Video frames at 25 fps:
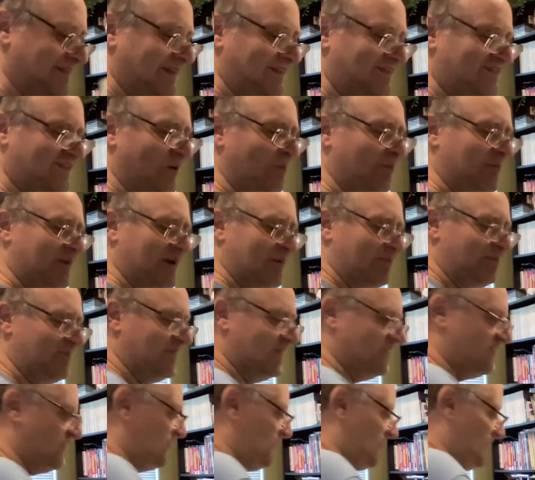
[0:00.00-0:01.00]
Let's open up
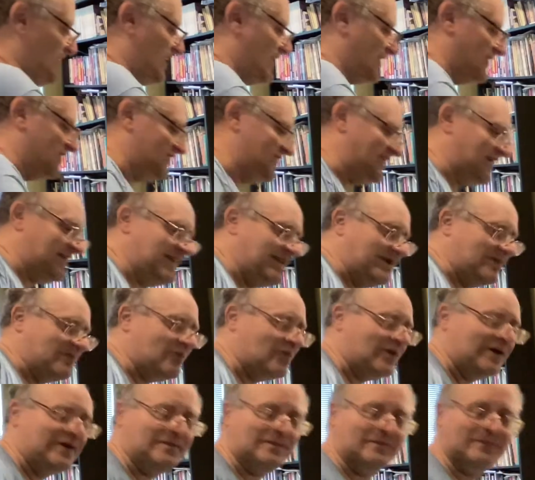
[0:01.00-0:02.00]
the
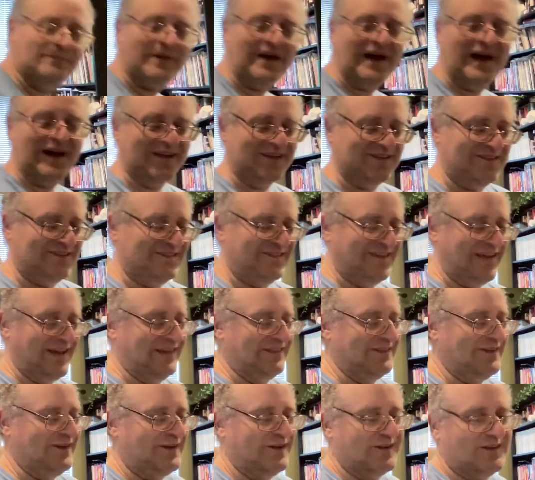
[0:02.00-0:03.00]
ZX81 box
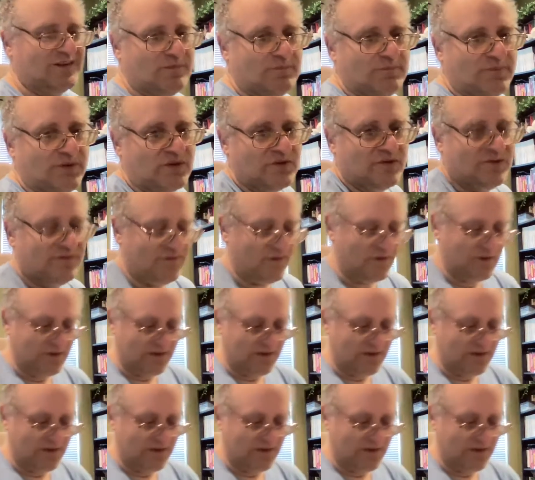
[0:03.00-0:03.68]
and look at the beautiful